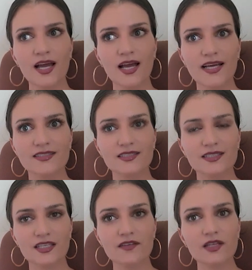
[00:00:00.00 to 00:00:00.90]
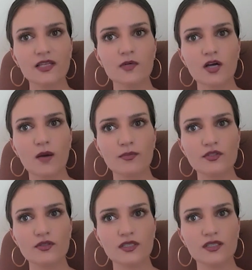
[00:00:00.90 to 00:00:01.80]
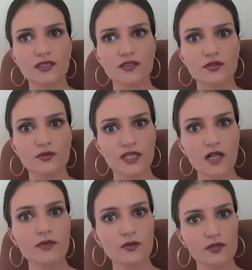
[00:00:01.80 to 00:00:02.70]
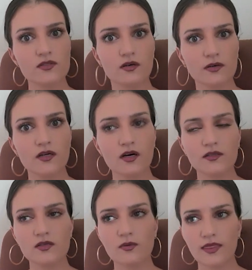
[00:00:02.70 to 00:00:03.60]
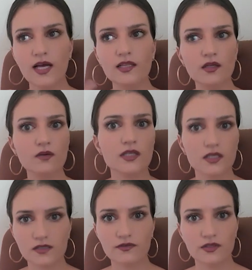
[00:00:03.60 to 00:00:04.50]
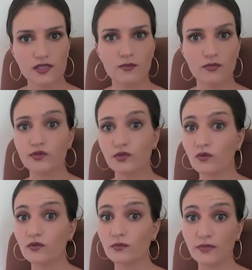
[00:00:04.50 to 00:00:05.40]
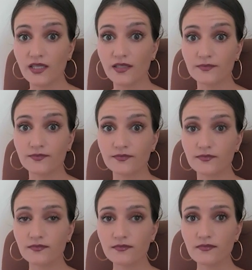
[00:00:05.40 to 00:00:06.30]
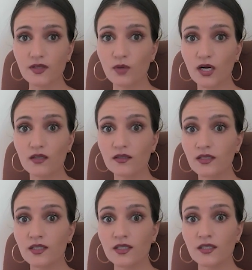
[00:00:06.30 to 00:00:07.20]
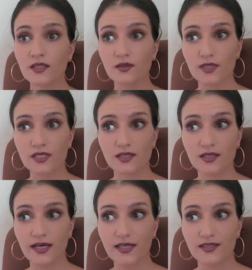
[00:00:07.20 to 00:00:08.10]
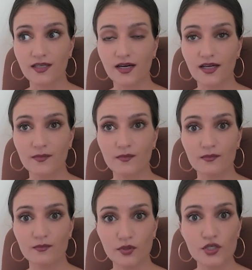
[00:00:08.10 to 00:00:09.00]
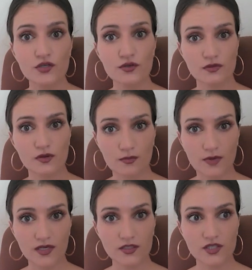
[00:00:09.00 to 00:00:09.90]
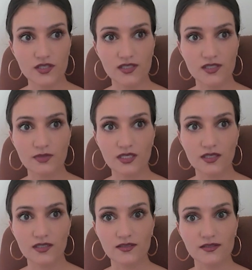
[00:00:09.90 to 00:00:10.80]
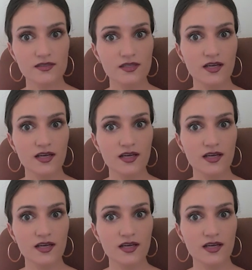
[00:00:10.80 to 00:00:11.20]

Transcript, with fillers: and given them an opportunity to tell me what's going on. So when that loneliness, for example, told me, well, the reason that I push you so much is because